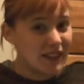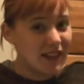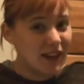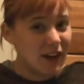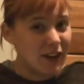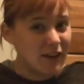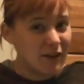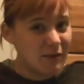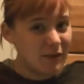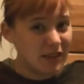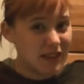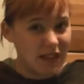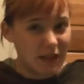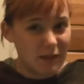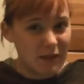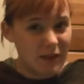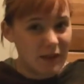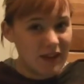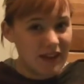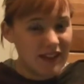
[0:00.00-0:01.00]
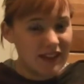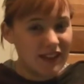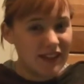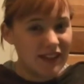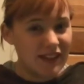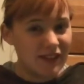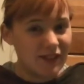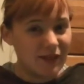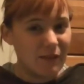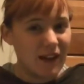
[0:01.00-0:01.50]
to call them the W
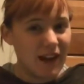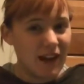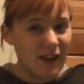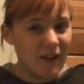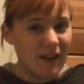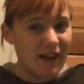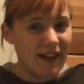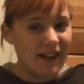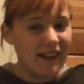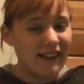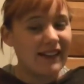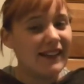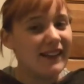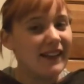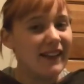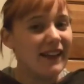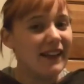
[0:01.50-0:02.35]
Indians from now on